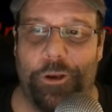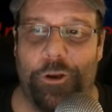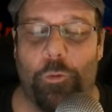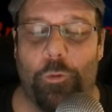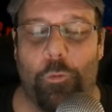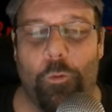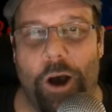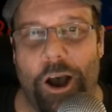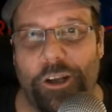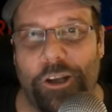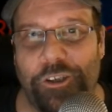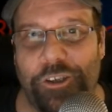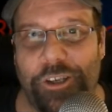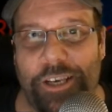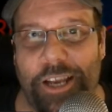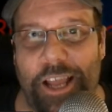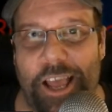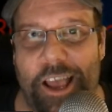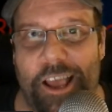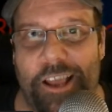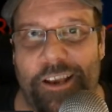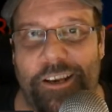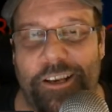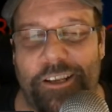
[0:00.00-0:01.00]
you're watching
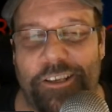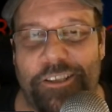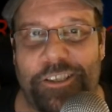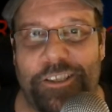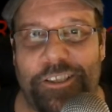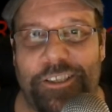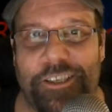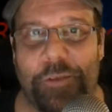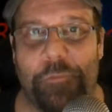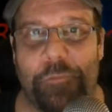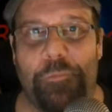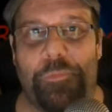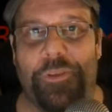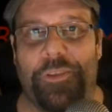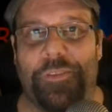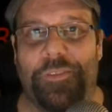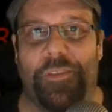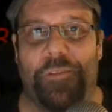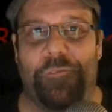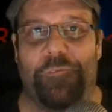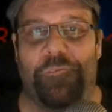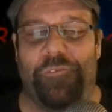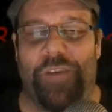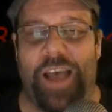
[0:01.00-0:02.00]
that, there's something
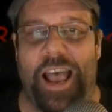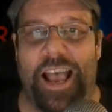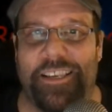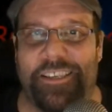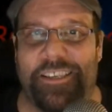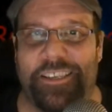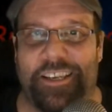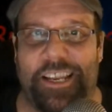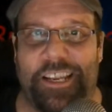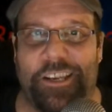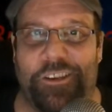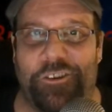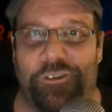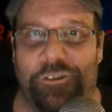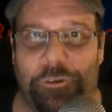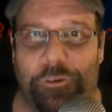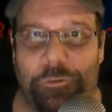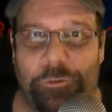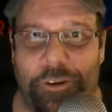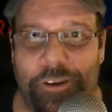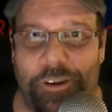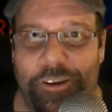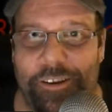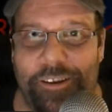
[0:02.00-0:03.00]
that fascinates
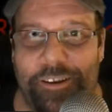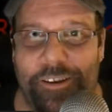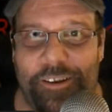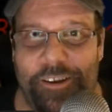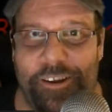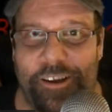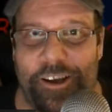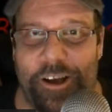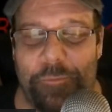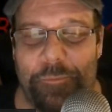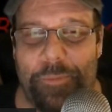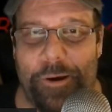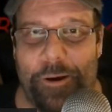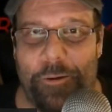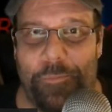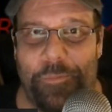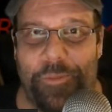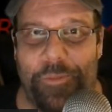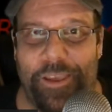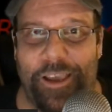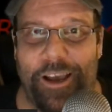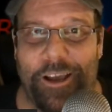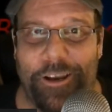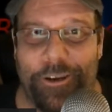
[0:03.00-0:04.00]
you about
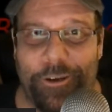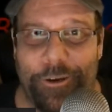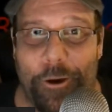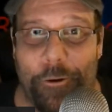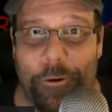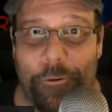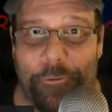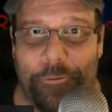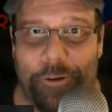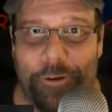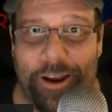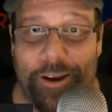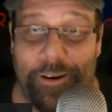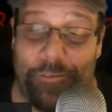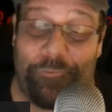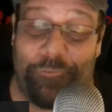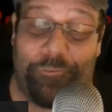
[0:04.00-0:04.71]
the unknown, right?